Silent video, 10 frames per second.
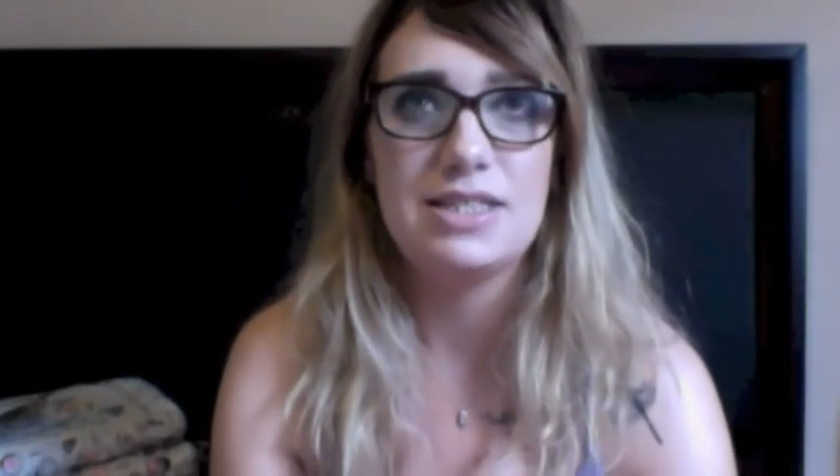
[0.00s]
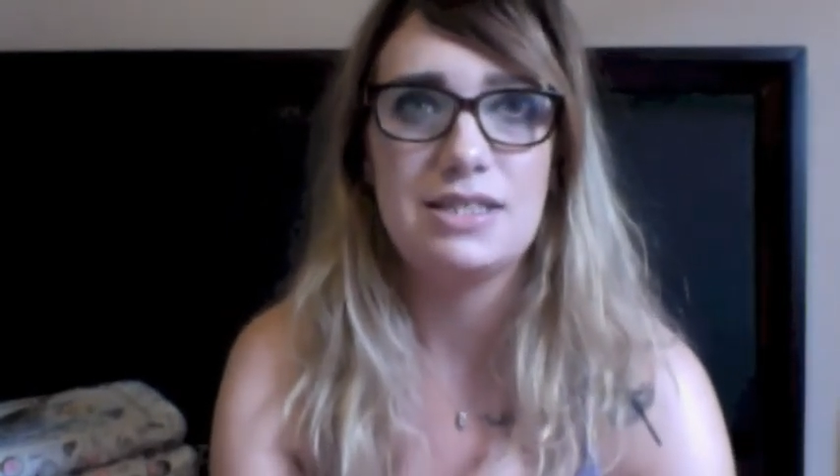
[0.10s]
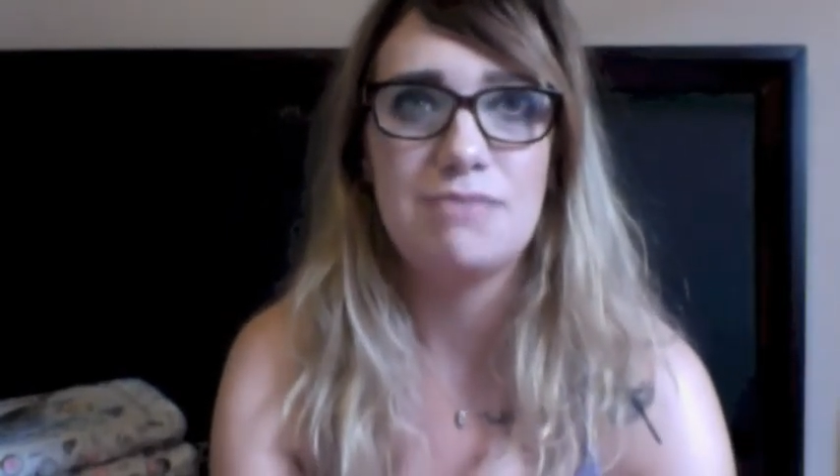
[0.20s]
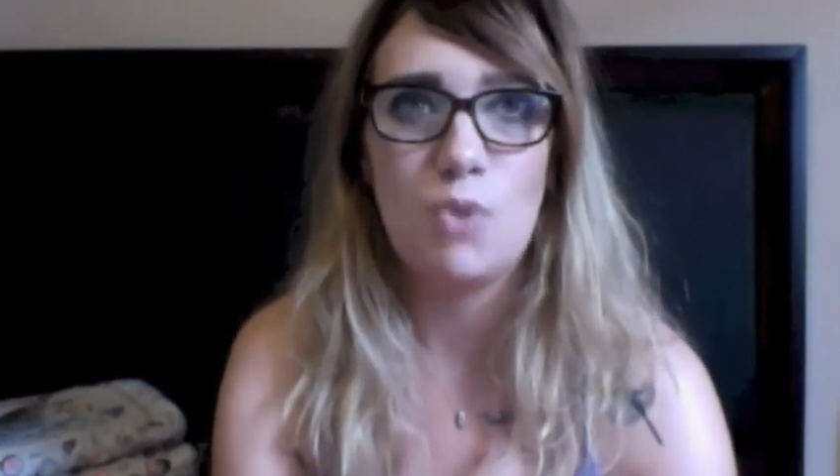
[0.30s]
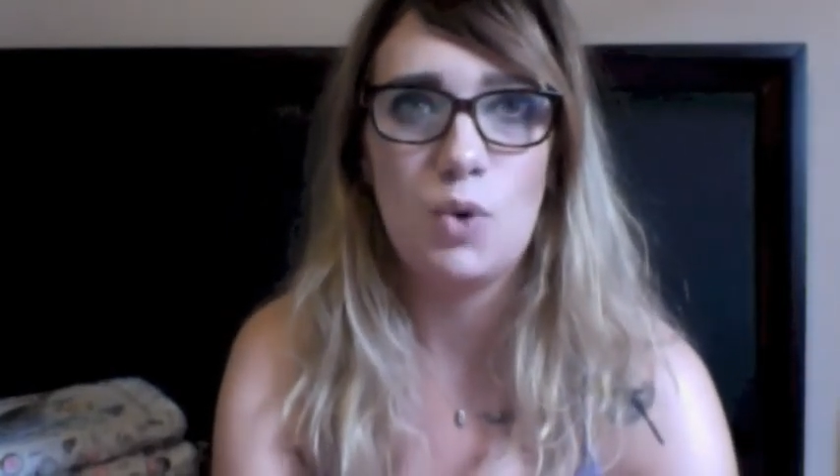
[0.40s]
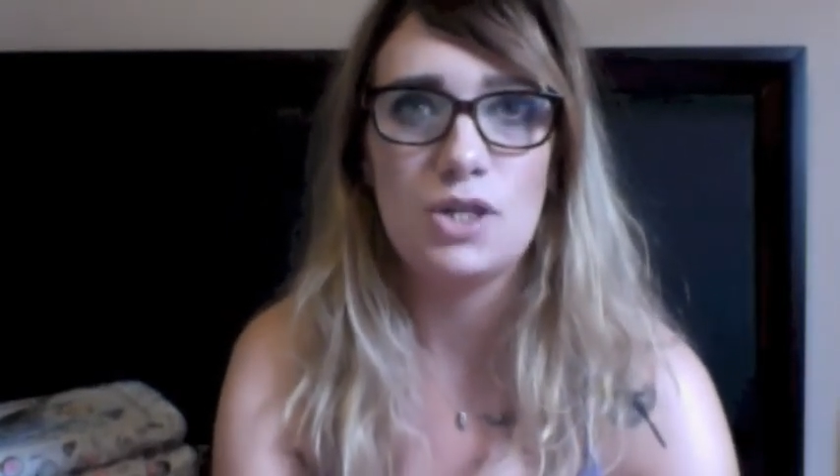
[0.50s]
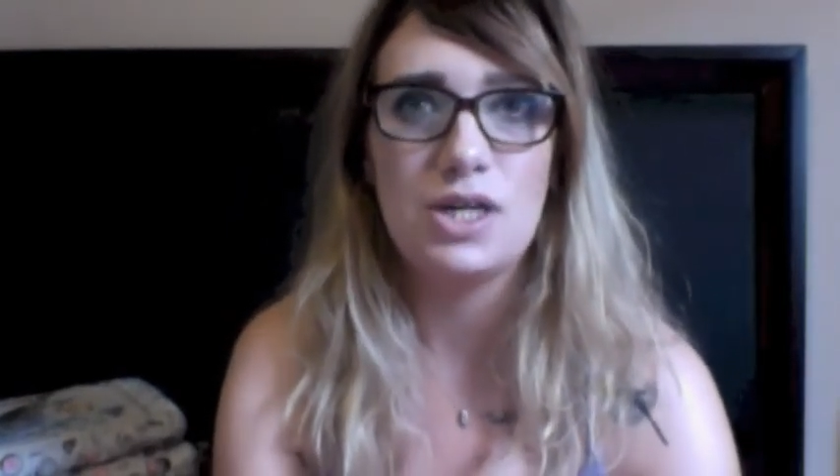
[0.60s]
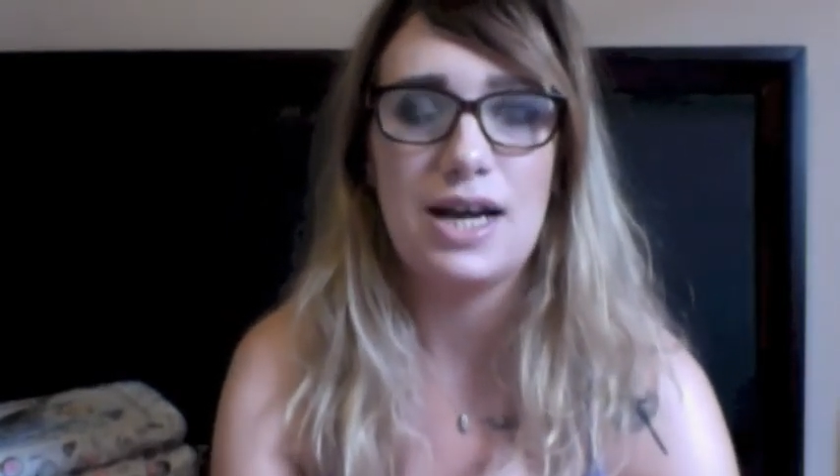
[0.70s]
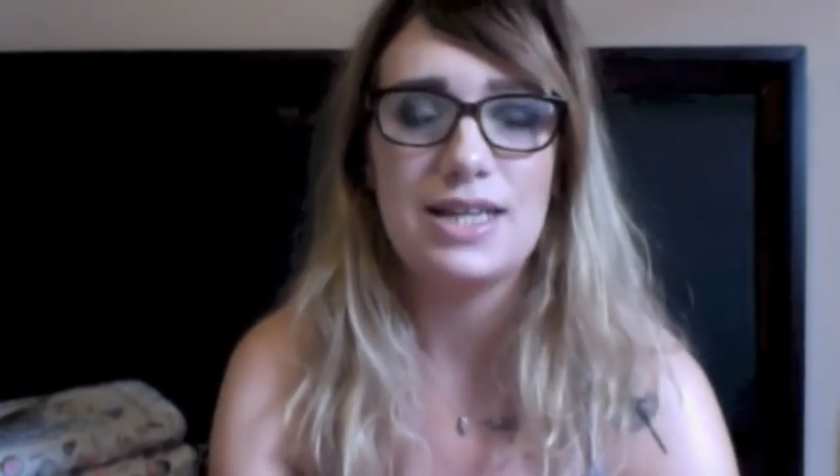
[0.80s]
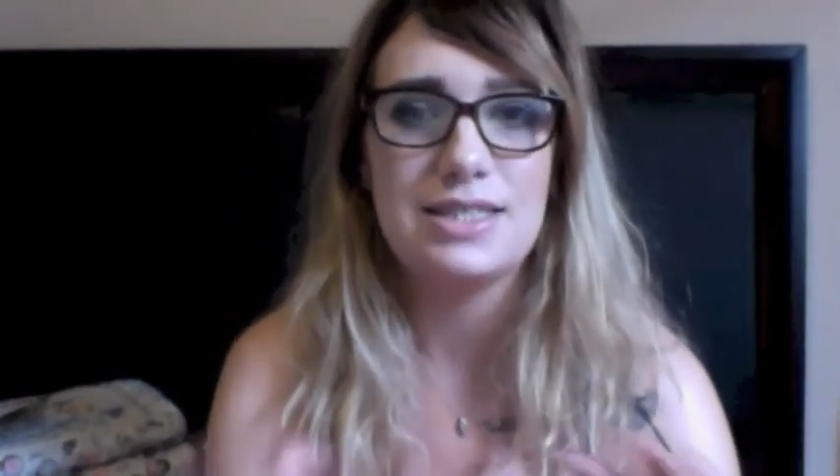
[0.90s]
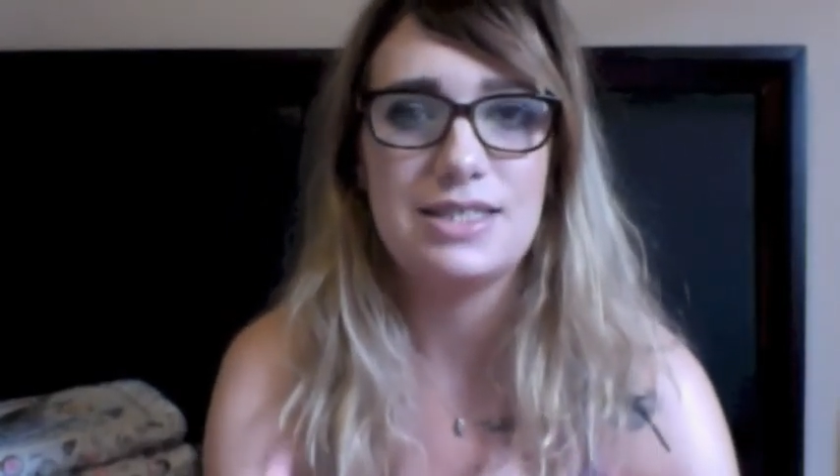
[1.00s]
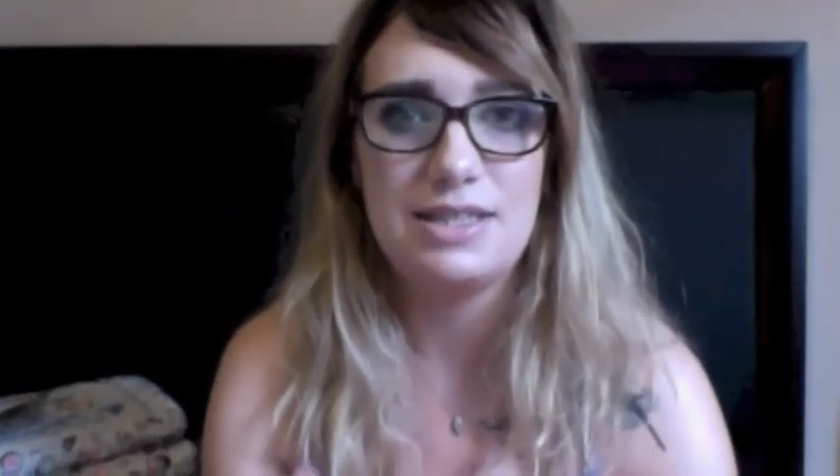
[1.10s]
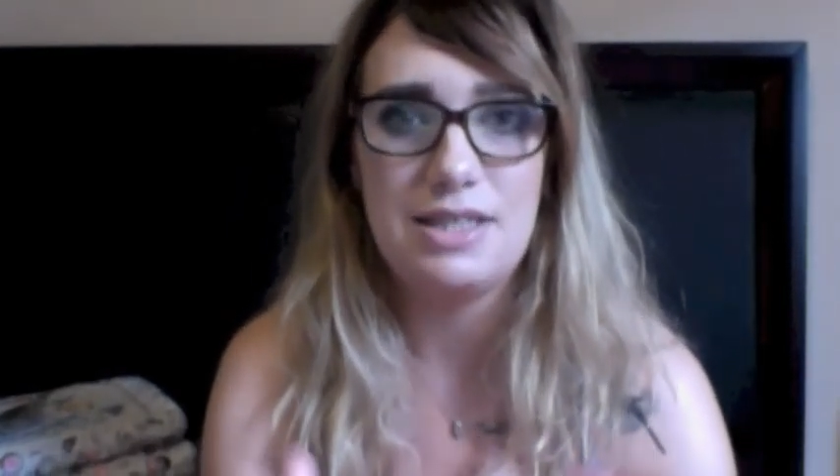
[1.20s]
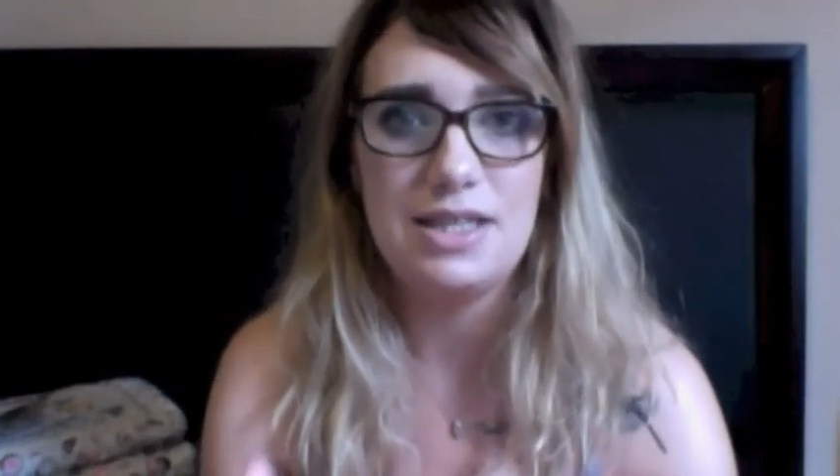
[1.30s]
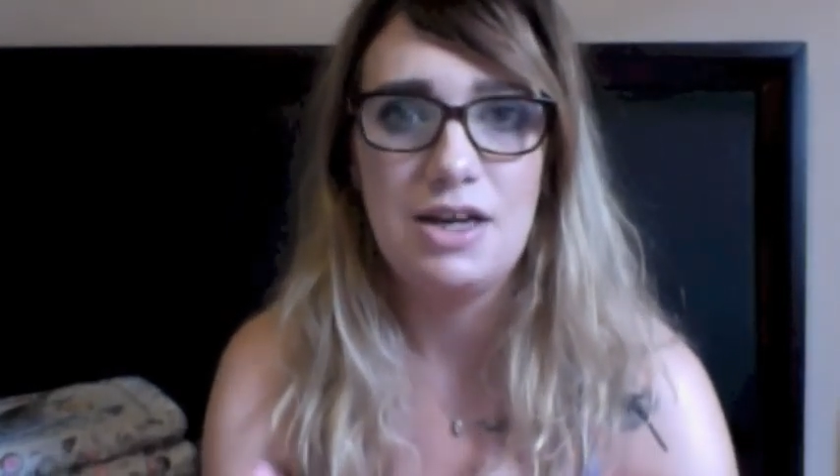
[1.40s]
the more I
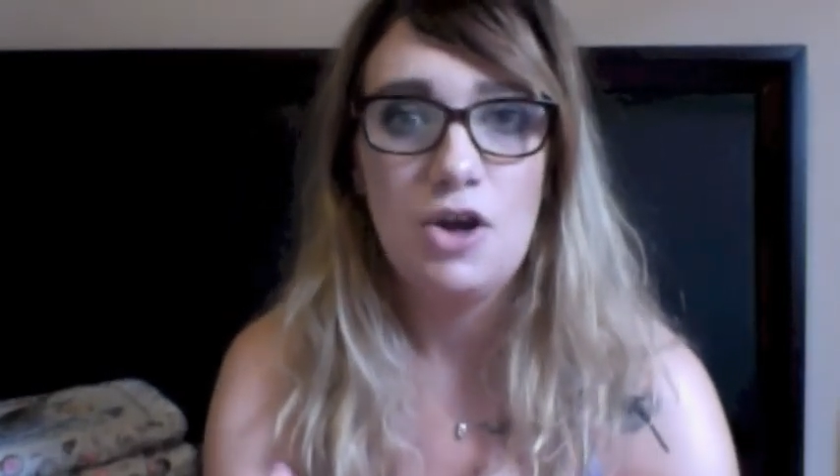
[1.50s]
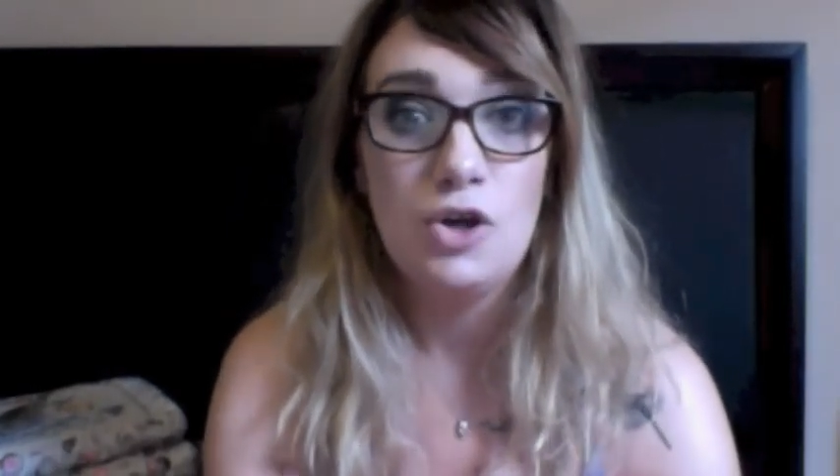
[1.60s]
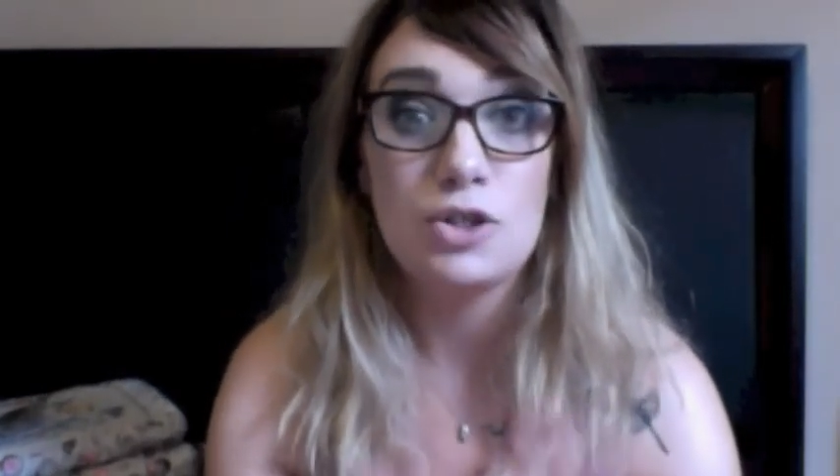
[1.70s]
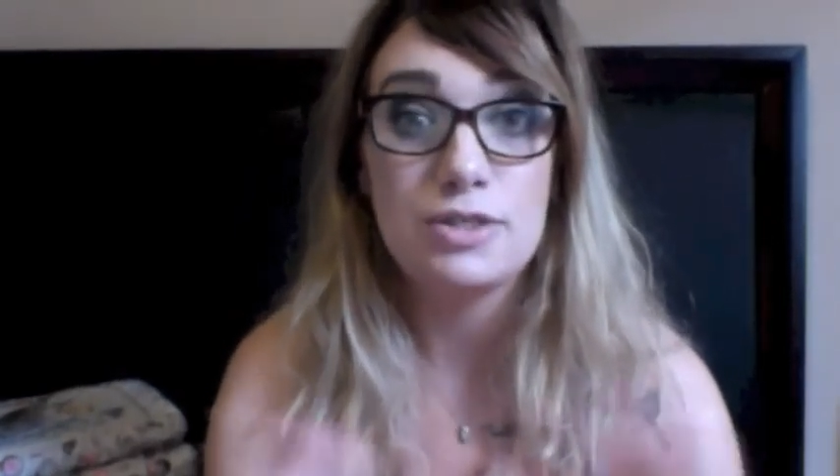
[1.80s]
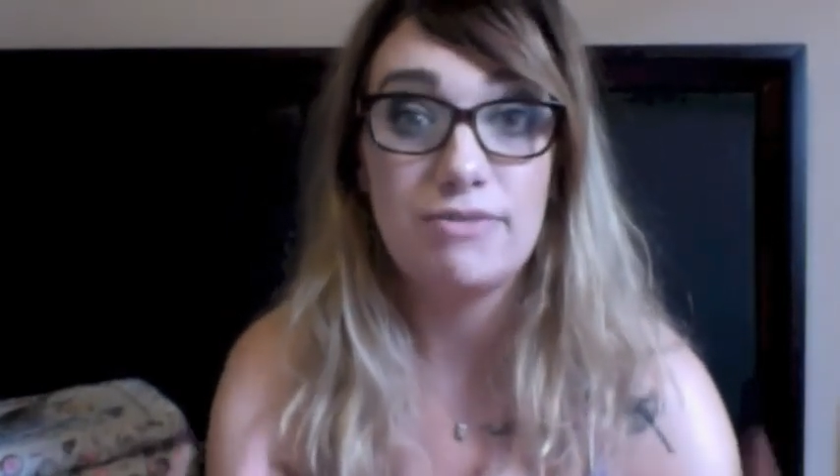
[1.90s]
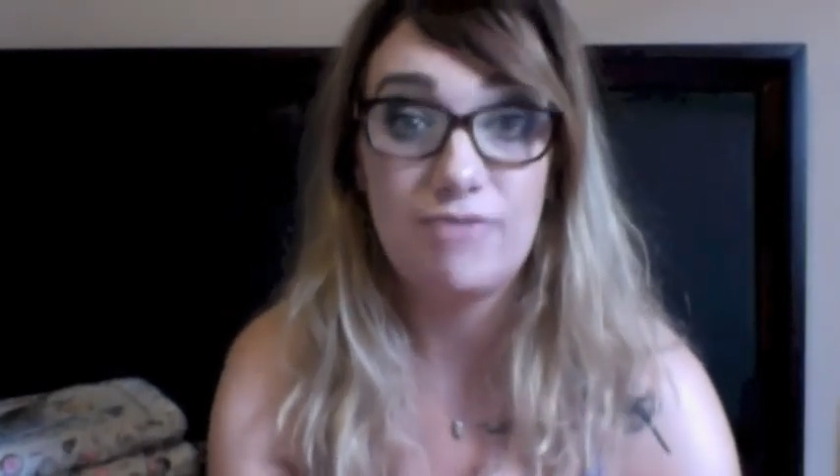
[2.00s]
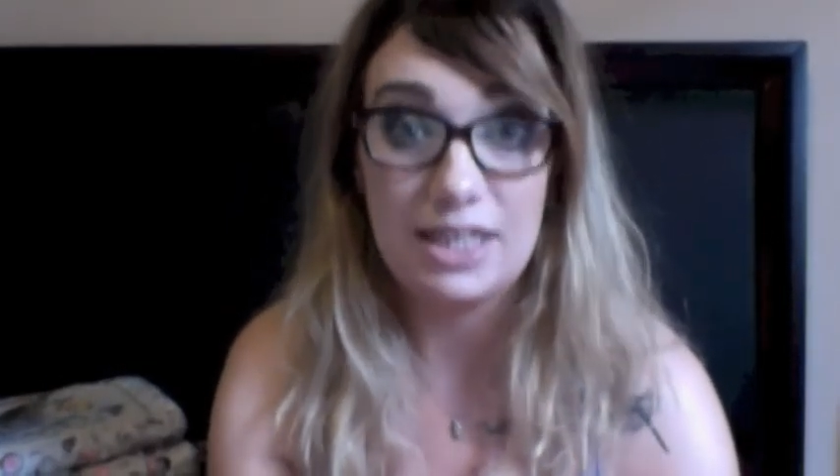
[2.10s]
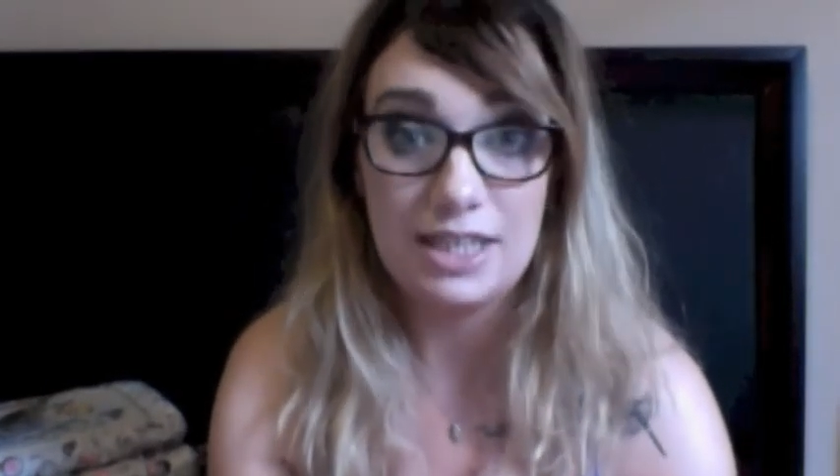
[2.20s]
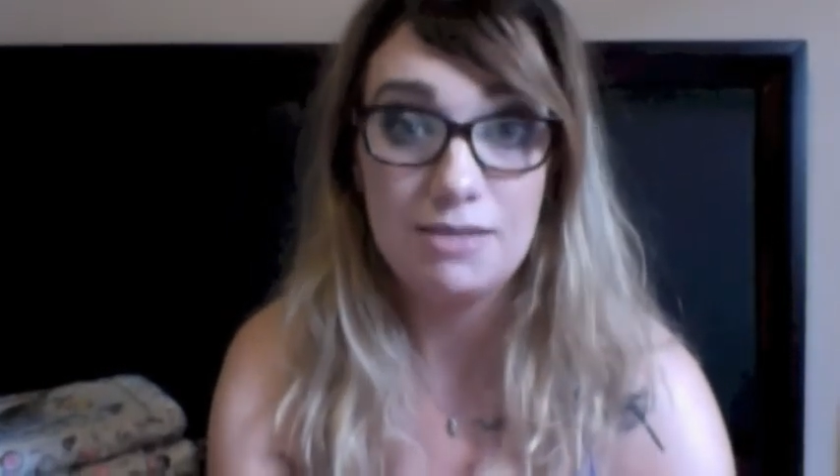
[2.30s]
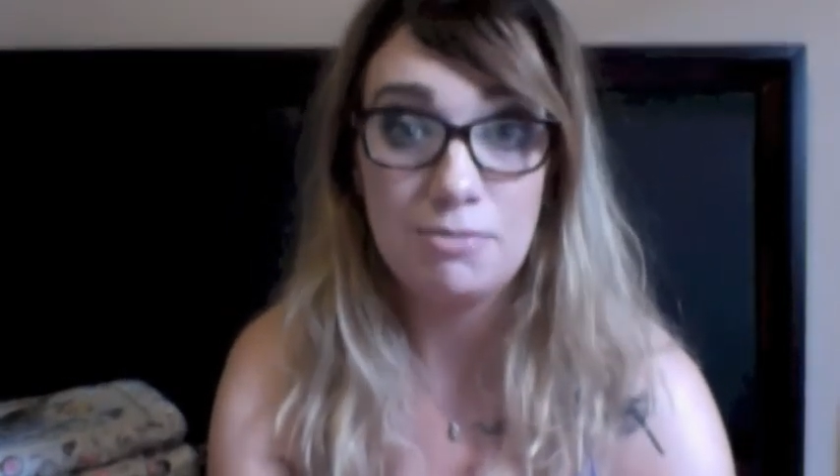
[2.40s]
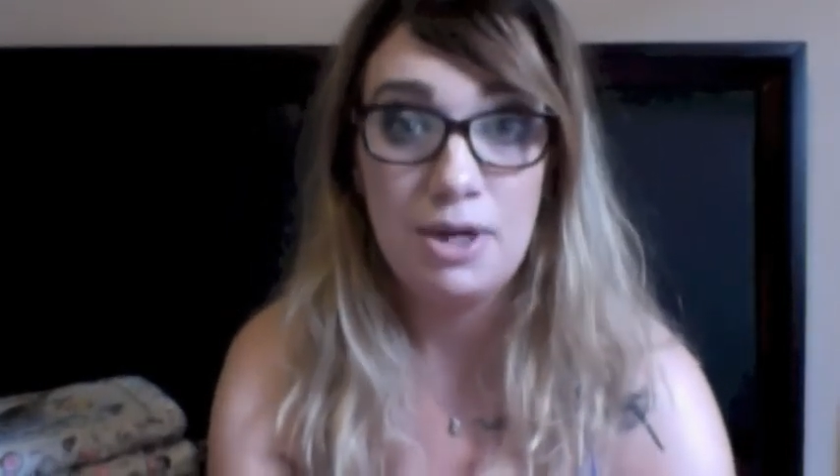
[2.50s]
see her develop,